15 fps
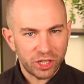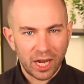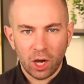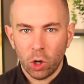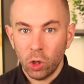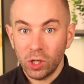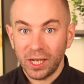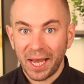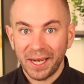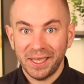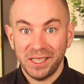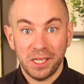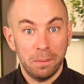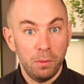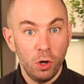are unlikely
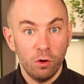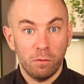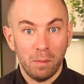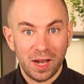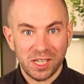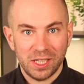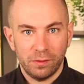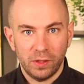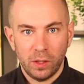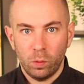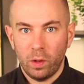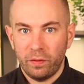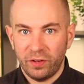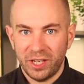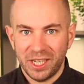to move massively
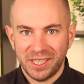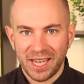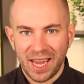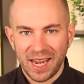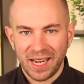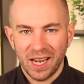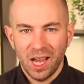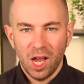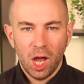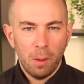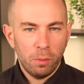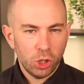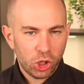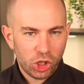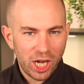within a day,
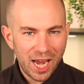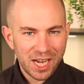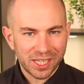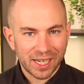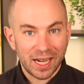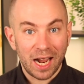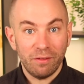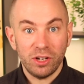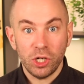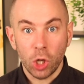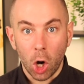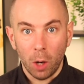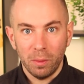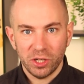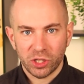but shares can have
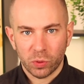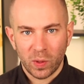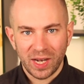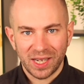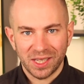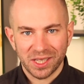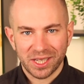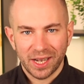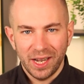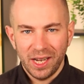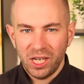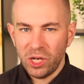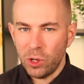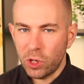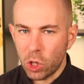enormous swings.
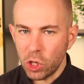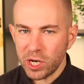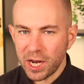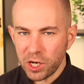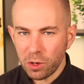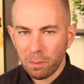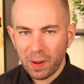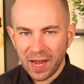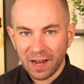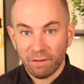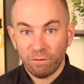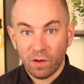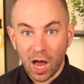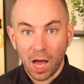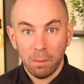You could end up paying
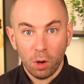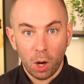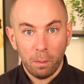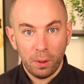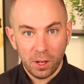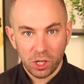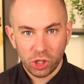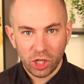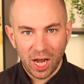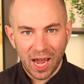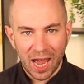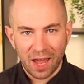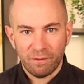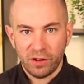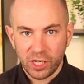far more per
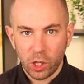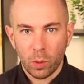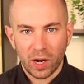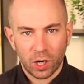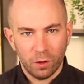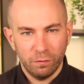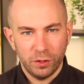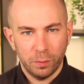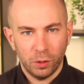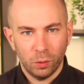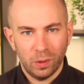share than you are comfortable